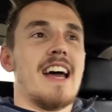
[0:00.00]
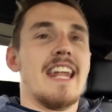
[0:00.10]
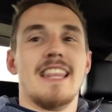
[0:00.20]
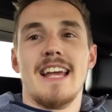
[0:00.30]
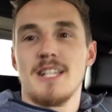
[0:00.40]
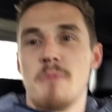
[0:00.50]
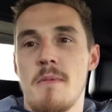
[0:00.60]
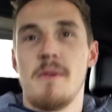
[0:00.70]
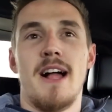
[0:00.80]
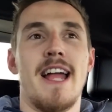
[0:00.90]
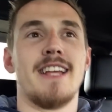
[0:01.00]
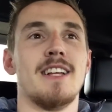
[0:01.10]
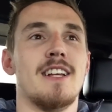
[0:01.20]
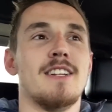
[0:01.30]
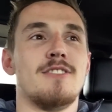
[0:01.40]
And Alexa mum were like,
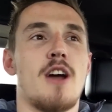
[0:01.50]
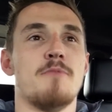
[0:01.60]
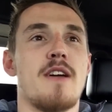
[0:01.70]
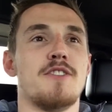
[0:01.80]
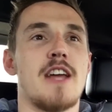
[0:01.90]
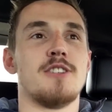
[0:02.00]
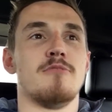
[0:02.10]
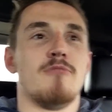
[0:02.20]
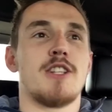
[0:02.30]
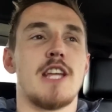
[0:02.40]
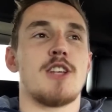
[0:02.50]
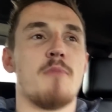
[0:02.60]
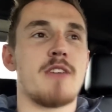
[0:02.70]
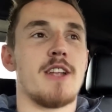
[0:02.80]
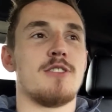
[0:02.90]
Tom, do you have a tattoo? Let's take
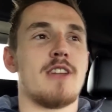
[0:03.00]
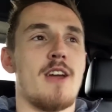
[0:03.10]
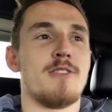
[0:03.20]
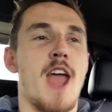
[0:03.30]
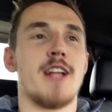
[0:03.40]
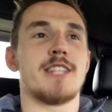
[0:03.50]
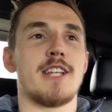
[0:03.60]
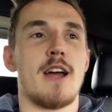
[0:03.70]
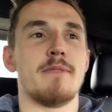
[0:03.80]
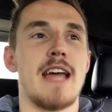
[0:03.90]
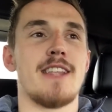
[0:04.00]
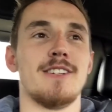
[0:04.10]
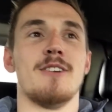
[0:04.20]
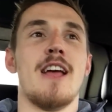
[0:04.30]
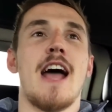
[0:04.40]
Tom to get a tattoo. Yeah, let's get Tom a
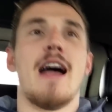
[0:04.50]
tattoo.